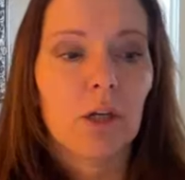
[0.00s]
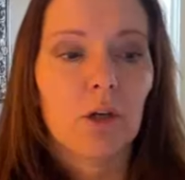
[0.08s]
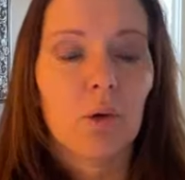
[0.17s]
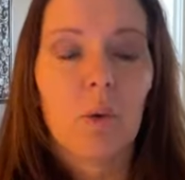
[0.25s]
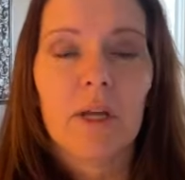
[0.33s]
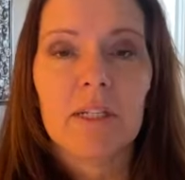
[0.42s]

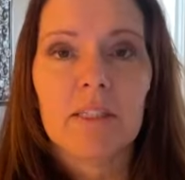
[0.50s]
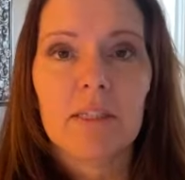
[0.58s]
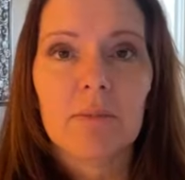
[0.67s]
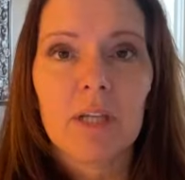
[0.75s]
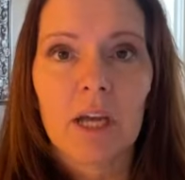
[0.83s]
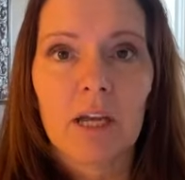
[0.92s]
quite
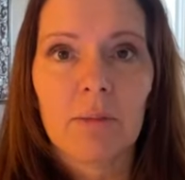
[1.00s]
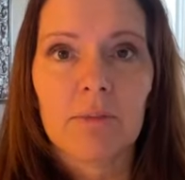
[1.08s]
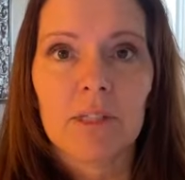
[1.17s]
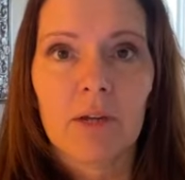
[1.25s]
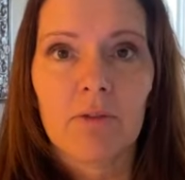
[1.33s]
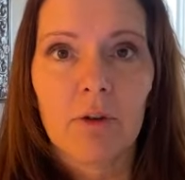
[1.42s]
some time,
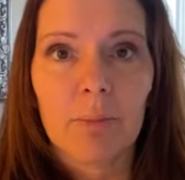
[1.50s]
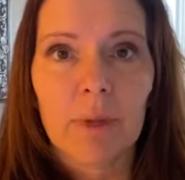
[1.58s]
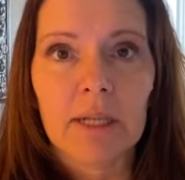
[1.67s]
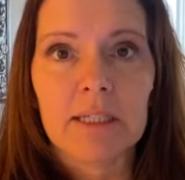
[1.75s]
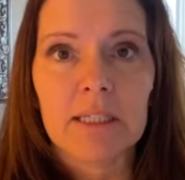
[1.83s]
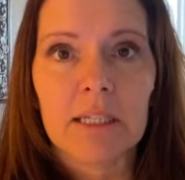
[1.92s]
several
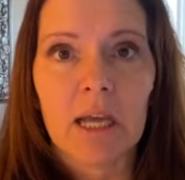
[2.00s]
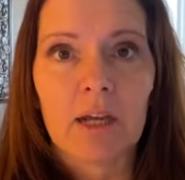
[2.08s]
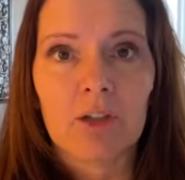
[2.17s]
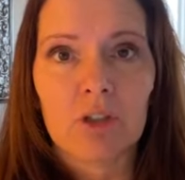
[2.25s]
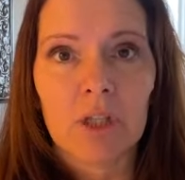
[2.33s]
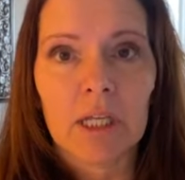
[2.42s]
months
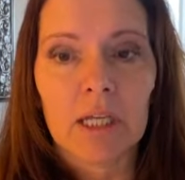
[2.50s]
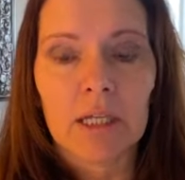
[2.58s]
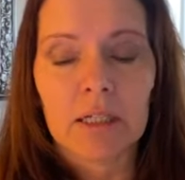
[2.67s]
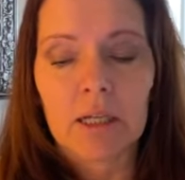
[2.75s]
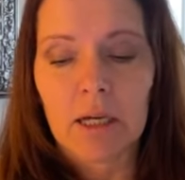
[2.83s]
actually.